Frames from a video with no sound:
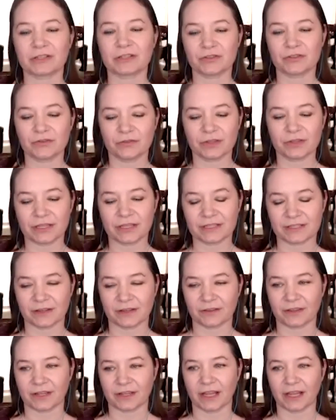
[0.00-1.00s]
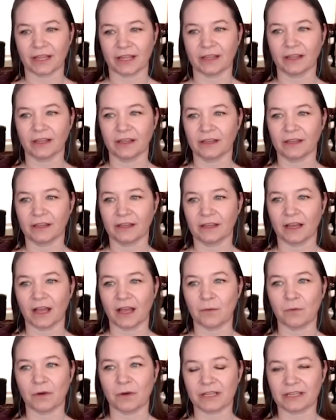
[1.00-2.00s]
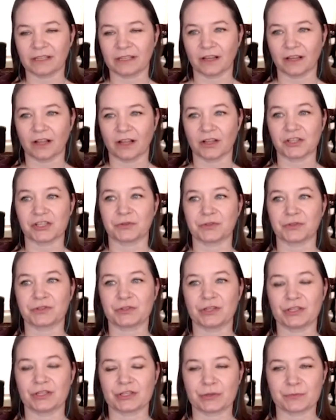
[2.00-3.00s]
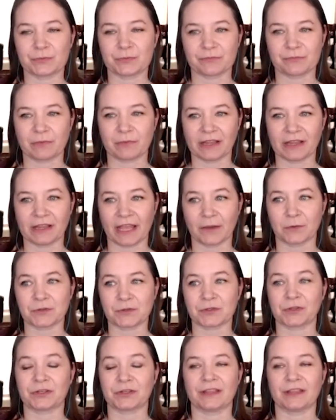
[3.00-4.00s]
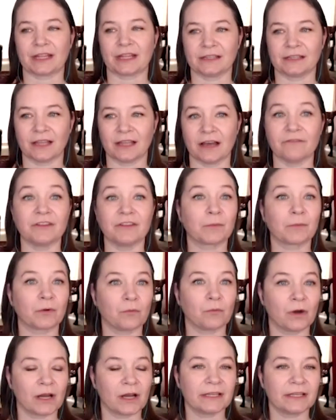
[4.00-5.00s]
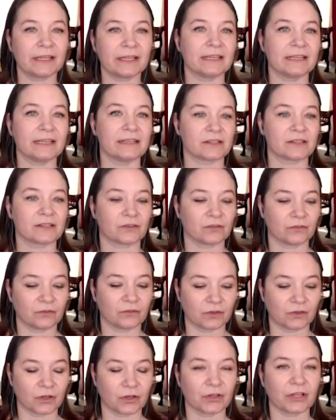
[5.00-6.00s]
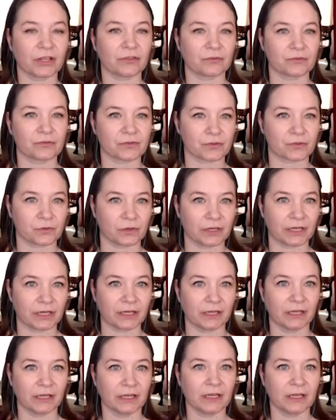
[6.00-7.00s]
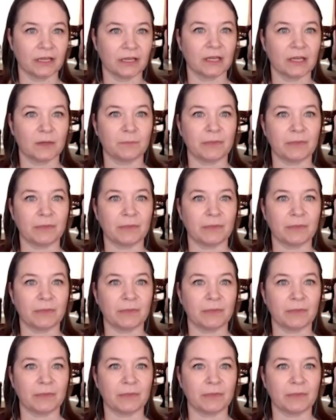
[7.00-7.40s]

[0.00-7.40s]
two things there that I, I want to acknowledge in, in terms of my language learning that I love. Number one is learning through story, mm.